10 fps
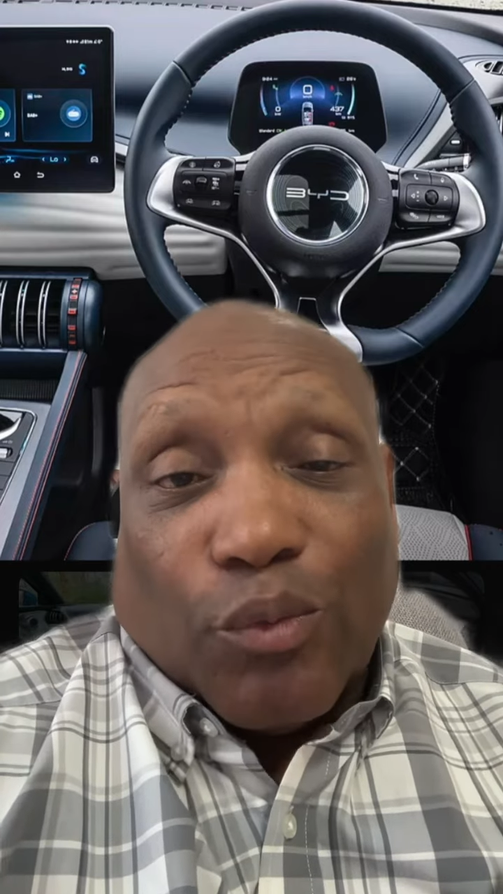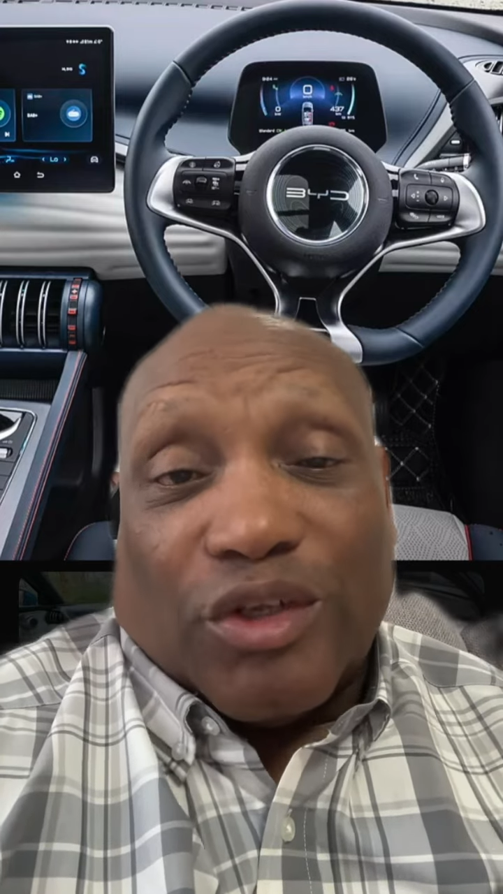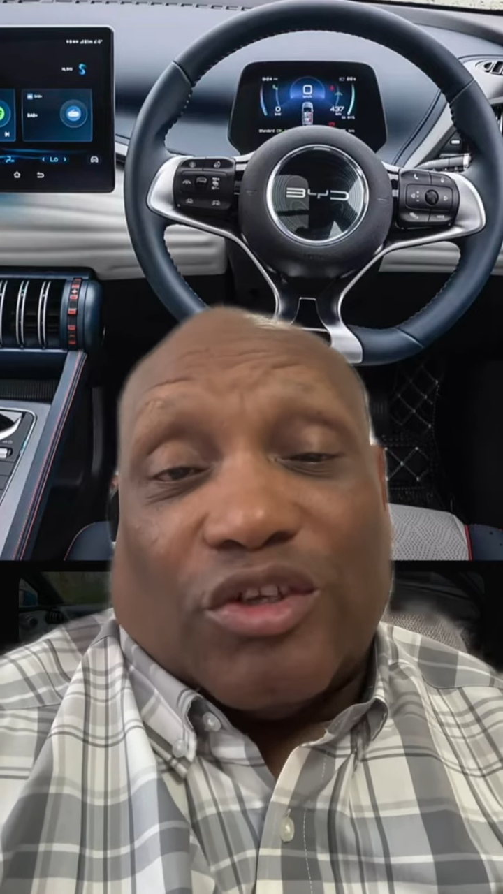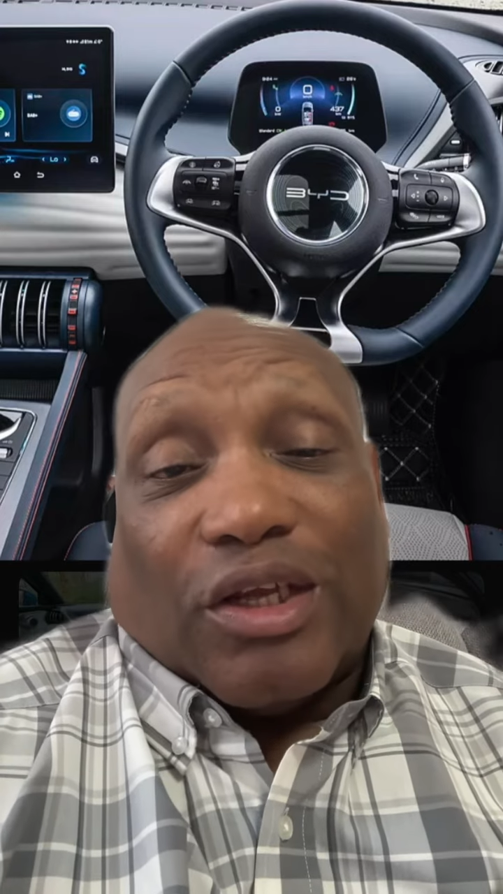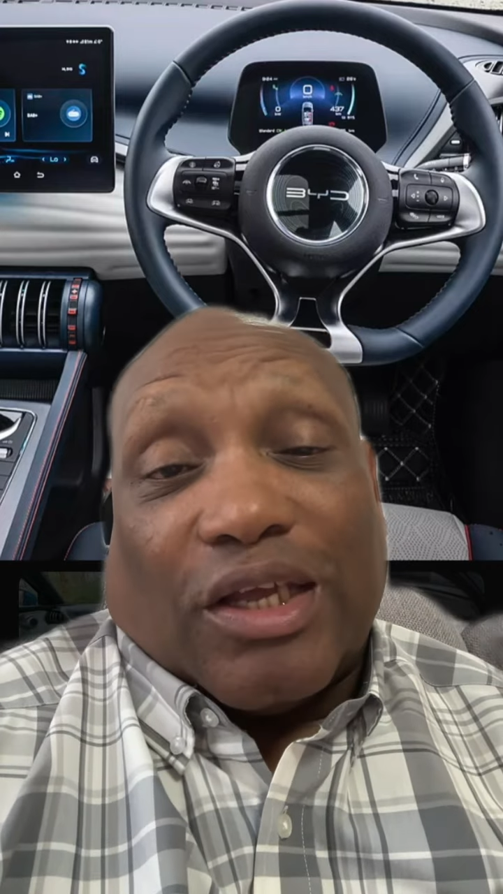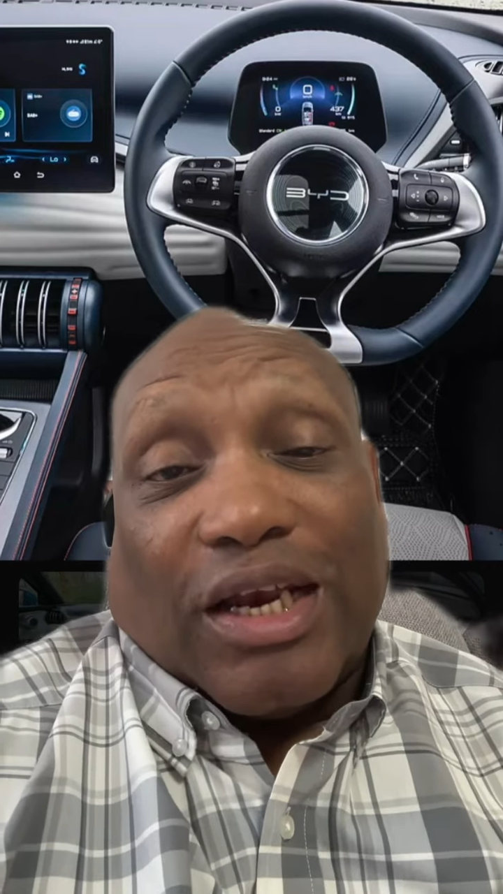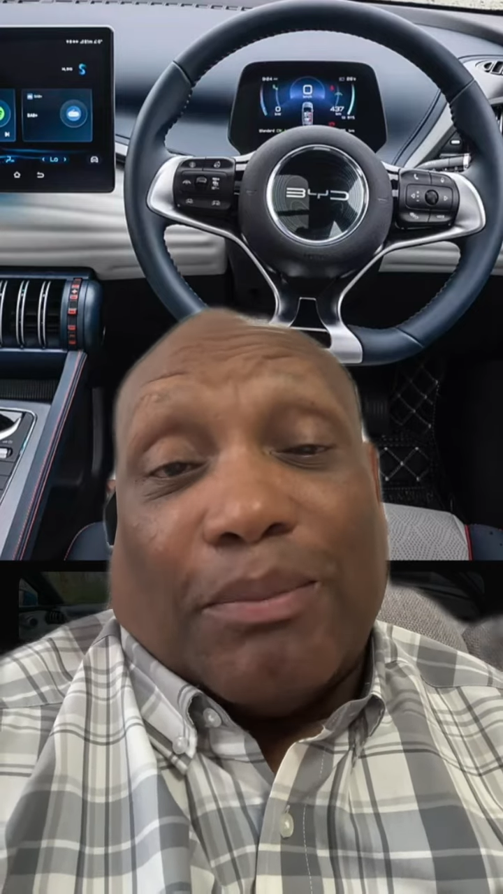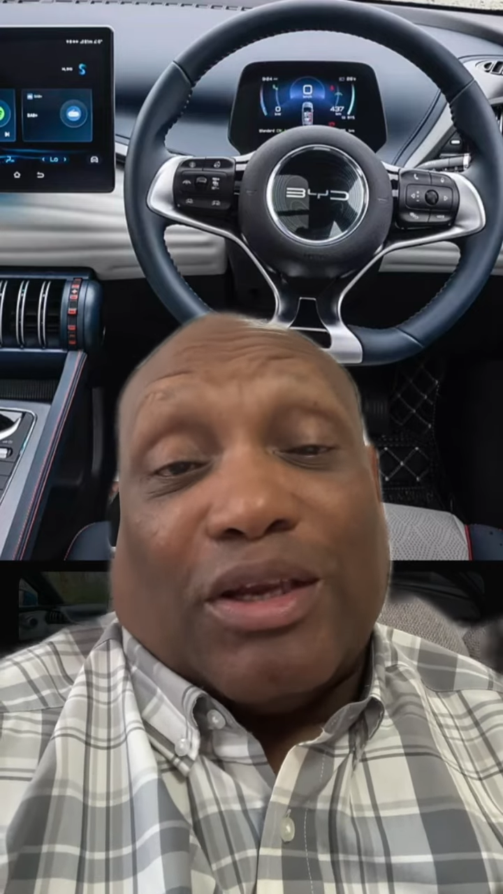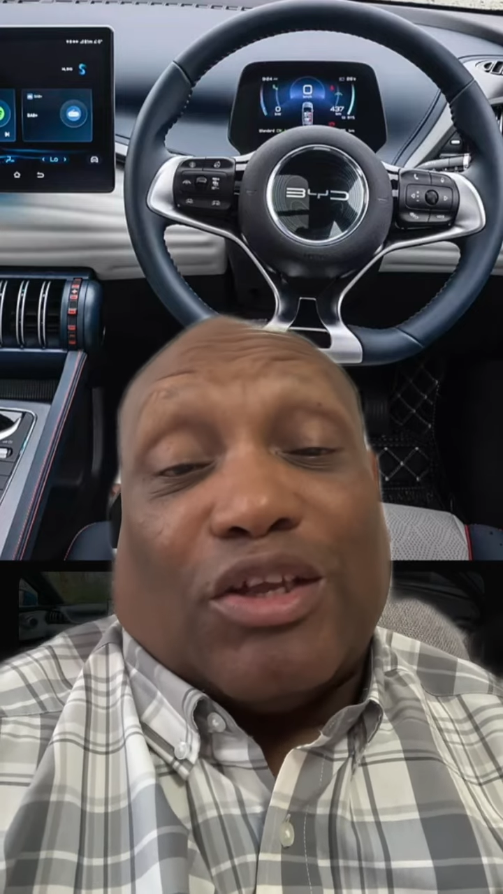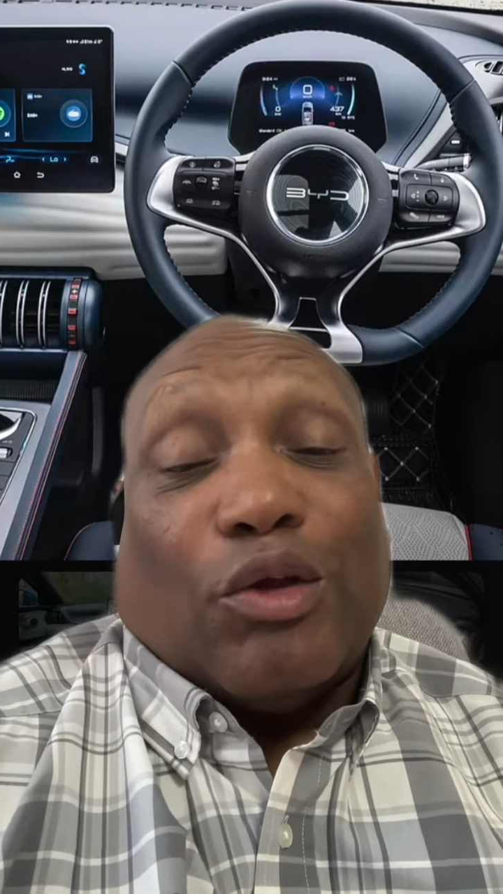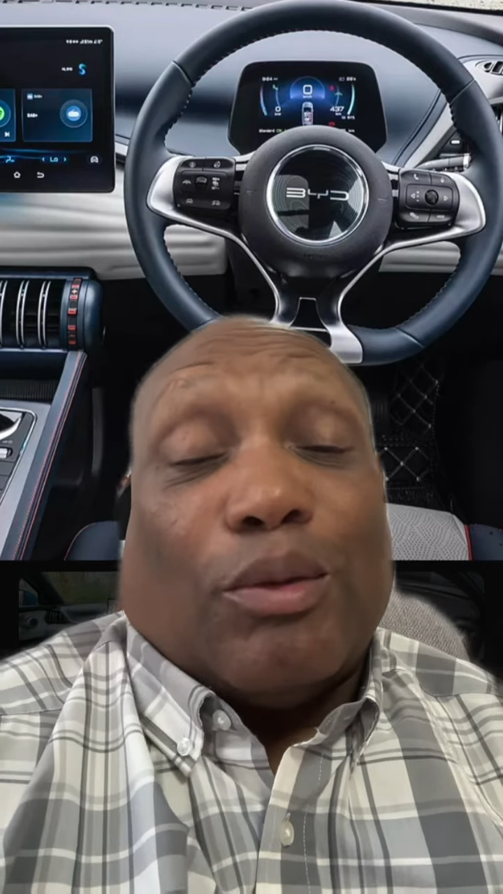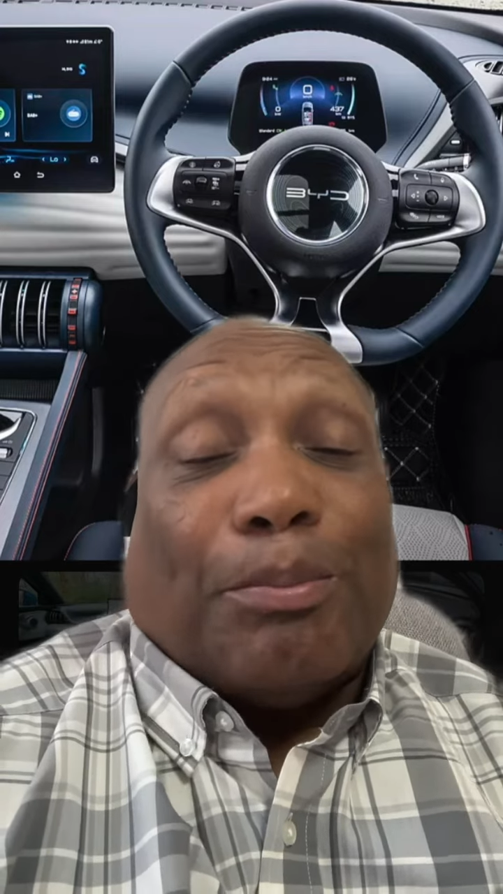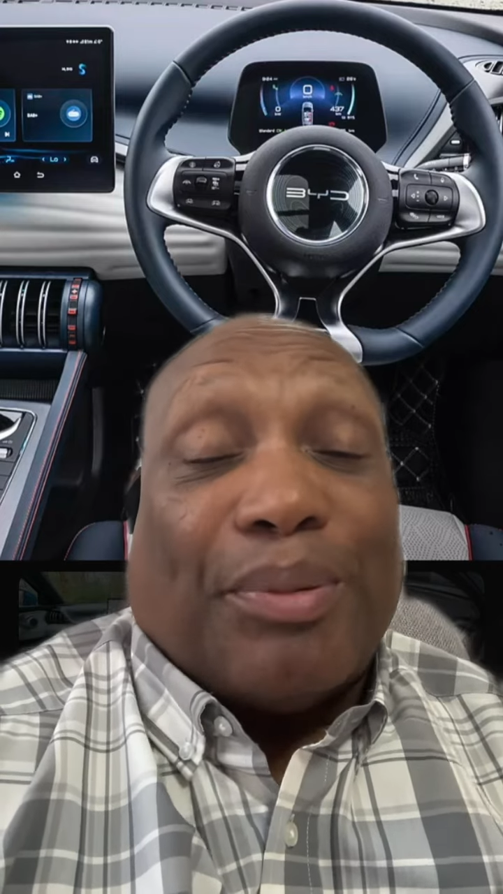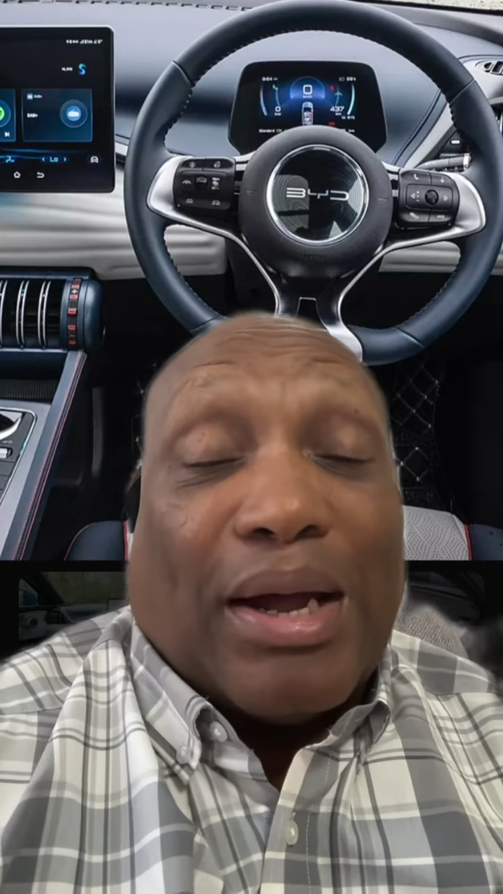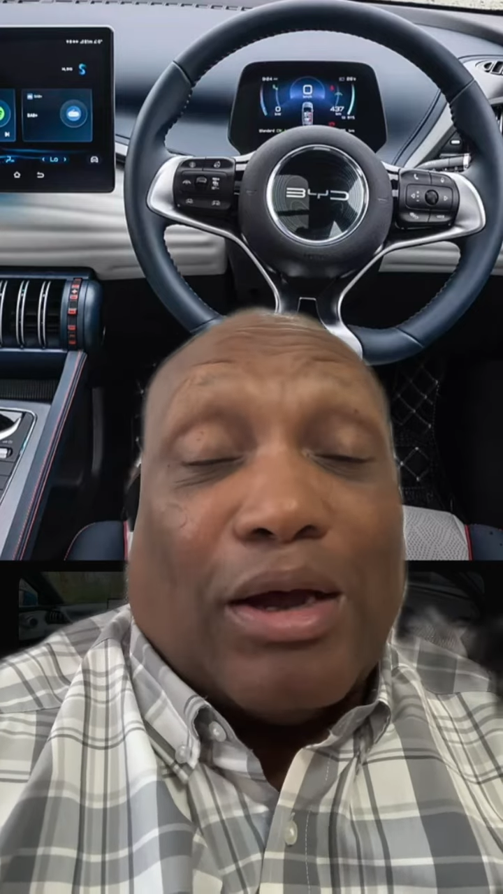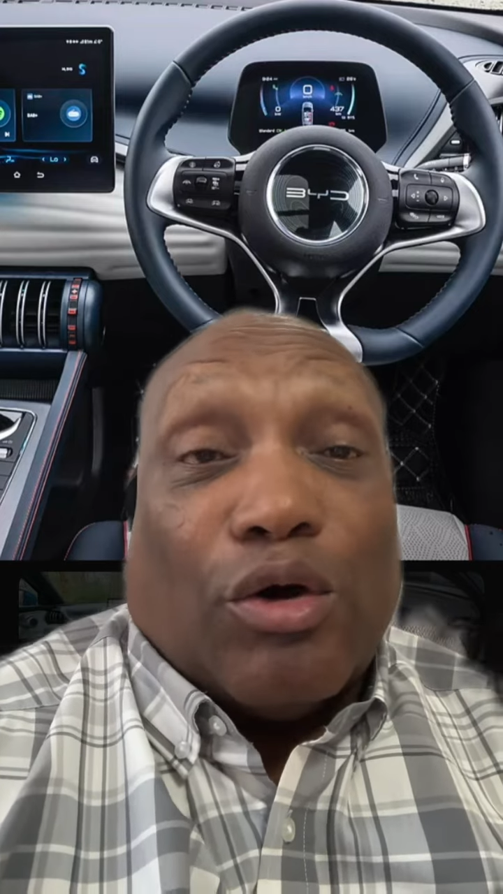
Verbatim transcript: Once again, I'm not telling you to buy,